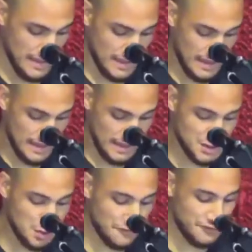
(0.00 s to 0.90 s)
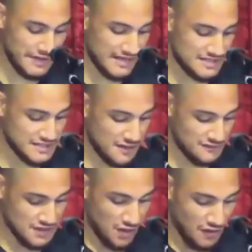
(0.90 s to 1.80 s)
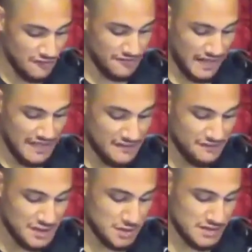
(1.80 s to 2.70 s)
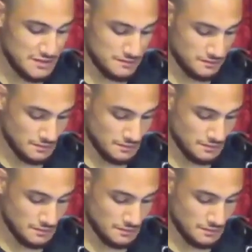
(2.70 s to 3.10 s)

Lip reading: Until we rid ourselves of individualism,